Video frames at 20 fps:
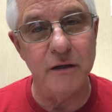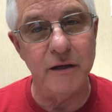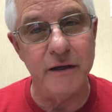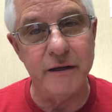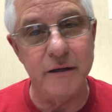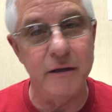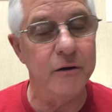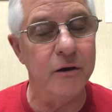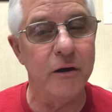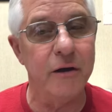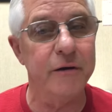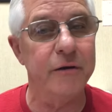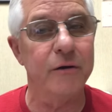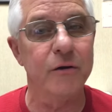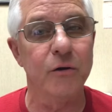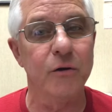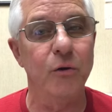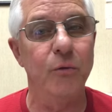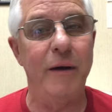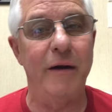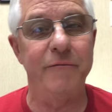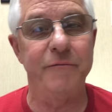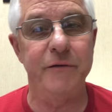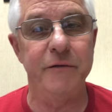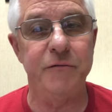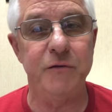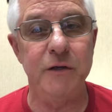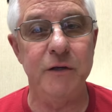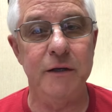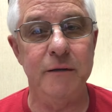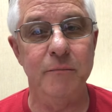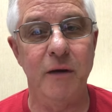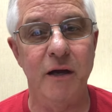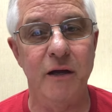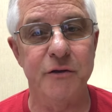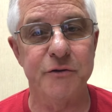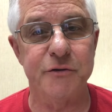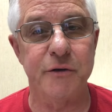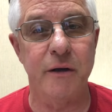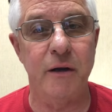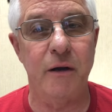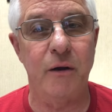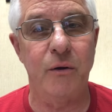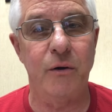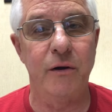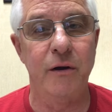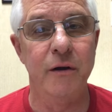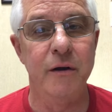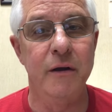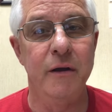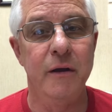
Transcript: I get on there, go about 15 miles an hour,